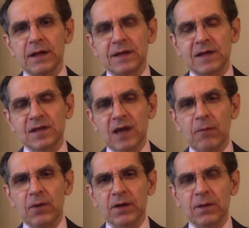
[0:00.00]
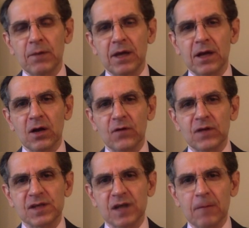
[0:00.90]
December, at the beginning of
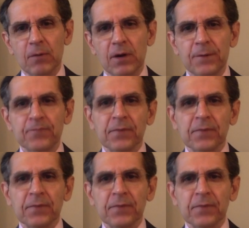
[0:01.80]
December,